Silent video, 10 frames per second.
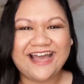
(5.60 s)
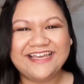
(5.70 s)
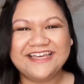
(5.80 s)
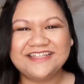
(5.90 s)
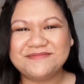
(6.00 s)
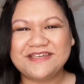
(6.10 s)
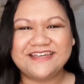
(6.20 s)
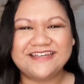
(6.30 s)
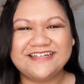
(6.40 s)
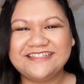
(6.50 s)
Hi, Kingdom
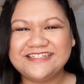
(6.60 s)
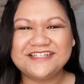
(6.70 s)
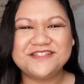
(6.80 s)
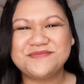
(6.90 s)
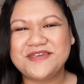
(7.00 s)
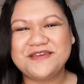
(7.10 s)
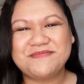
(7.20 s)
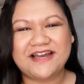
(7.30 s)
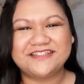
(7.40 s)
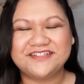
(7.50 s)
Kids. It's me,
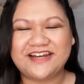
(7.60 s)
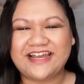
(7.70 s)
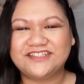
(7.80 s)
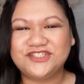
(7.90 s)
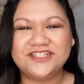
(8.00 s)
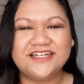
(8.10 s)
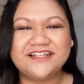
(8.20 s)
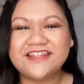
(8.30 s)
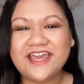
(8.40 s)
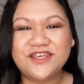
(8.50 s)
Pastor Angela.
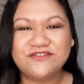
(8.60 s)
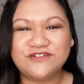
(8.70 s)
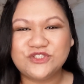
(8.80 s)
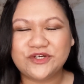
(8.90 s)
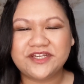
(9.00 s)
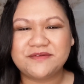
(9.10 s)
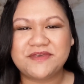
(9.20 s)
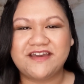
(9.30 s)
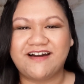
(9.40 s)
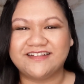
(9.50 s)
Thank you for joining
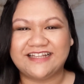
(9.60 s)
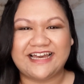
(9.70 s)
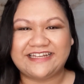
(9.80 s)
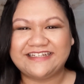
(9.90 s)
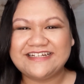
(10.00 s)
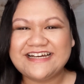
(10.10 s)
me online.